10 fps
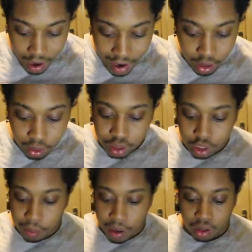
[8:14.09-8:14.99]
I know it's just
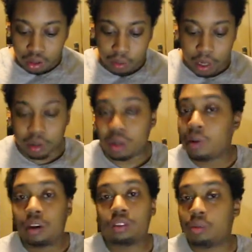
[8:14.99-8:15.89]
a power supply, but your
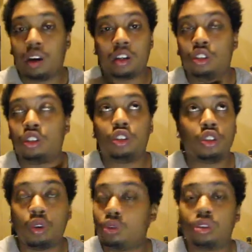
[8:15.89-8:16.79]
power supply is
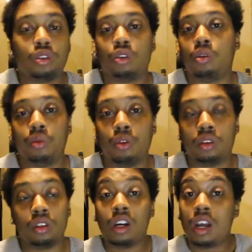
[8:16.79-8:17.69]
so
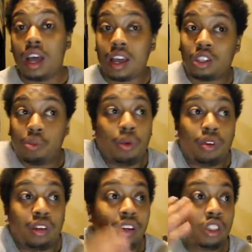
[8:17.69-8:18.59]
important. It's
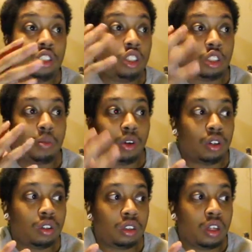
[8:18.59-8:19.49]
important literally just
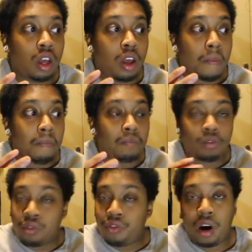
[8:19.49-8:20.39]
because
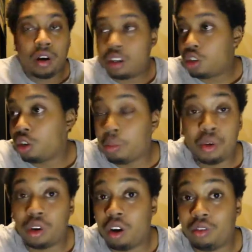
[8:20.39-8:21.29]
without it your
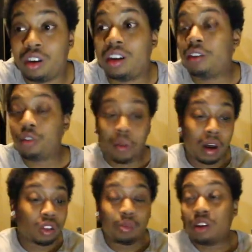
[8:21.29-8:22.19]
computer can't run, and if your
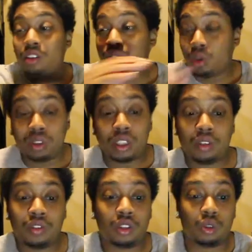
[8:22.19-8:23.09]
power supply is faulty,
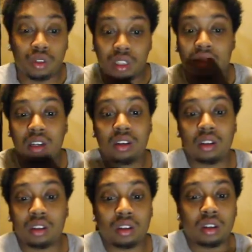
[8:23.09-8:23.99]
if it's all this, that and the
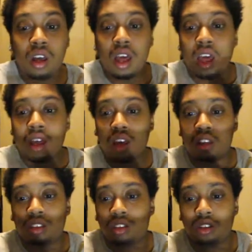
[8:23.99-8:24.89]
other,
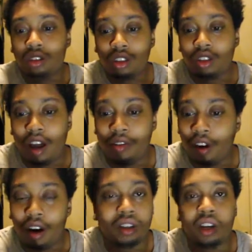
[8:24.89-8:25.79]
you're just gonna have a
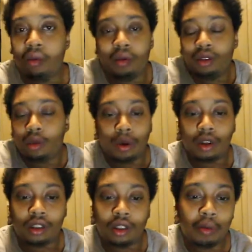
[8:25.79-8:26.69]
hard time. What's the
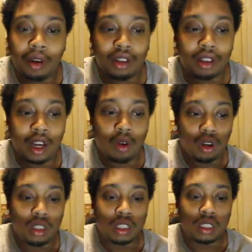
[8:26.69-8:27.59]
point? You might as well just get
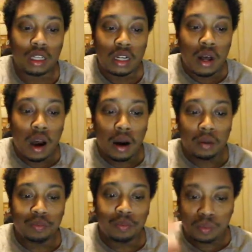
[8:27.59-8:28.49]
quality.
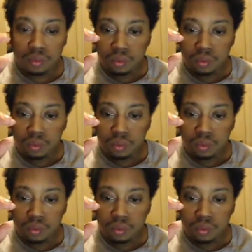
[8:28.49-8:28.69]
One